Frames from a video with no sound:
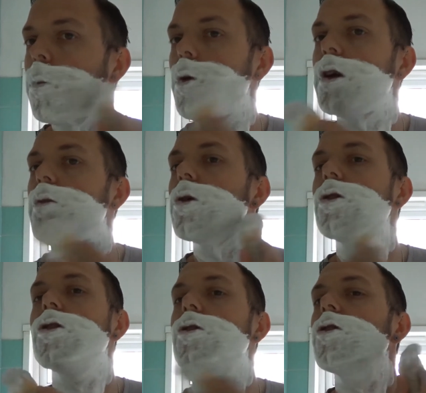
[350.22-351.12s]
he didn't
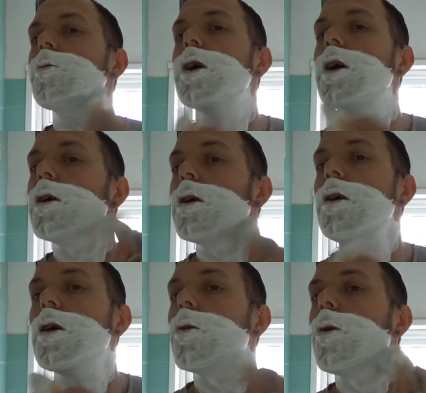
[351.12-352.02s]
want to just be a
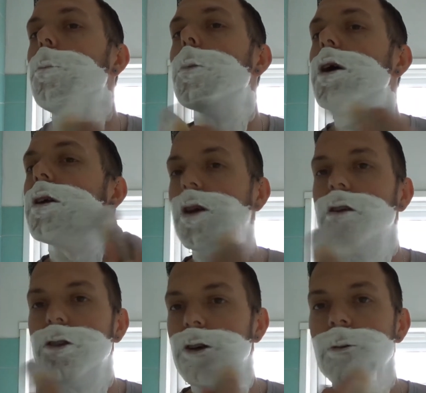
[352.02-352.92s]
one band
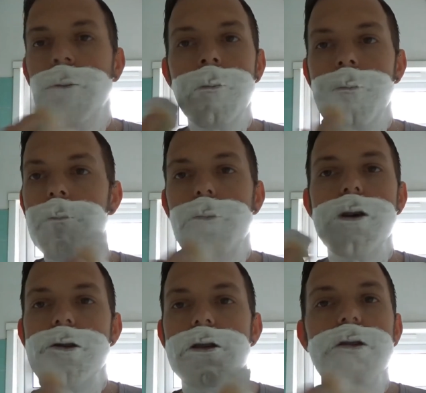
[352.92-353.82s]
cover
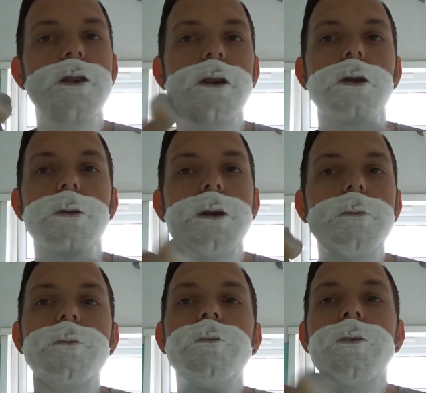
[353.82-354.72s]
band, if you know what I mean.
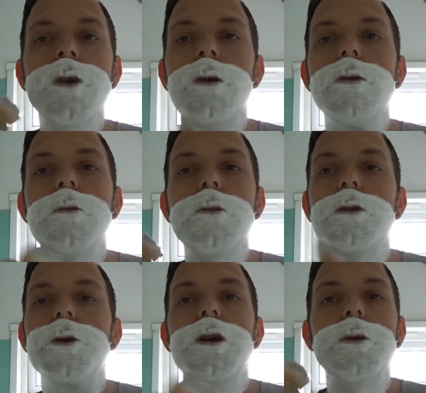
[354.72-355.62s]
Didn't want
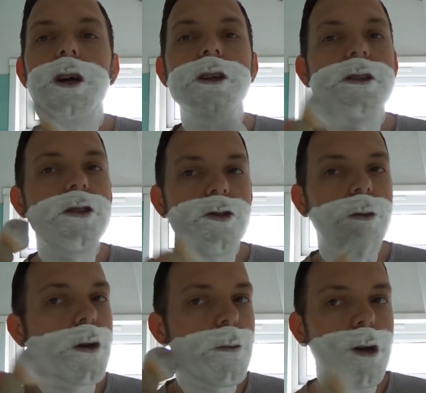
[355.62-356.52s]
to be an Oasis
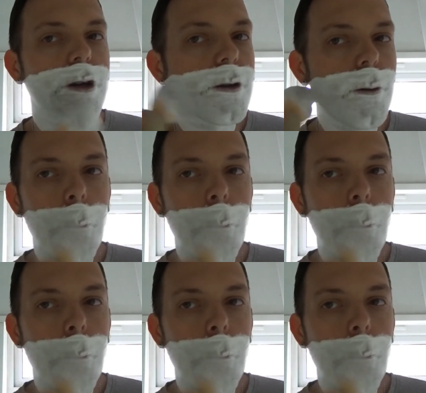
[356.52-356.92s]
tribute band.